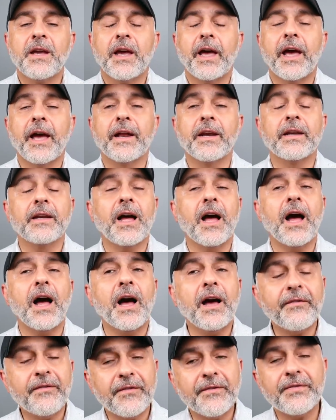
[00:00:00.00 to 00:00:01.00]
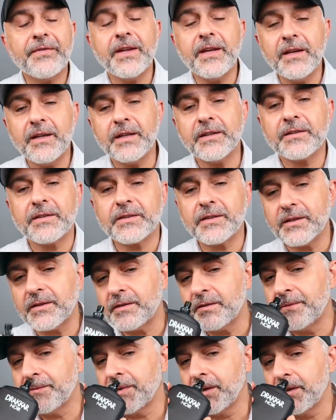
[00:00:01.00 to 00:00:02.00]
And I think it
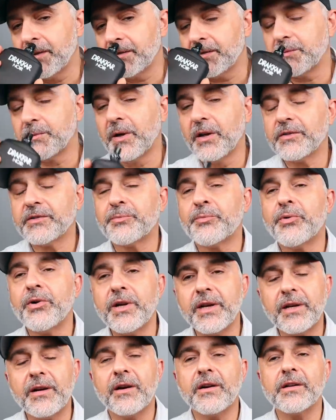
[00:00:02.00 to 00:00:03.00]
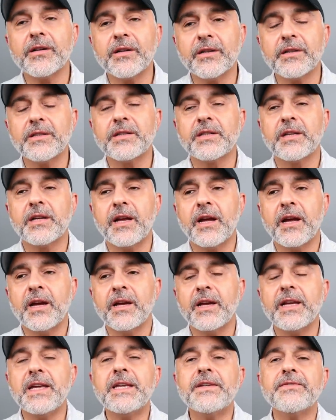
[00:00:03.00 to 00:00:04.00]
still smells pretty darn good
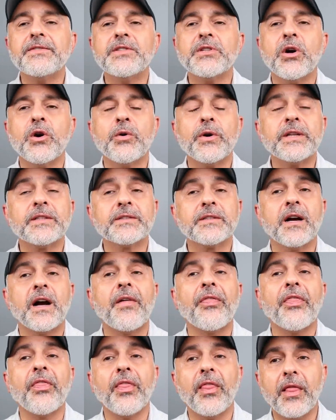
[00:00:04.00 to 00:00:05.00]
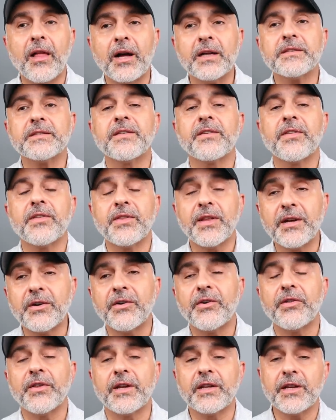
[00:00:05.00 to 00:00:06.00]
today, even though it's gotten lots
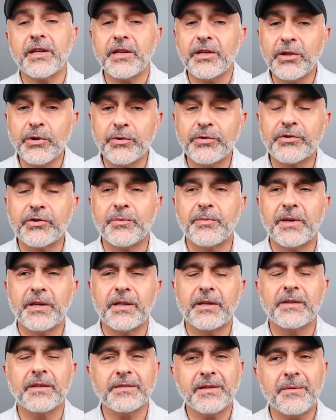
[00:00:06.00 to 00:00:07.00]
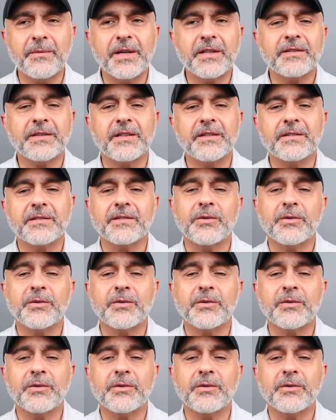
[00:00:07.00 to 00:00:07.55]
thinner than it used to be. Does that make sense?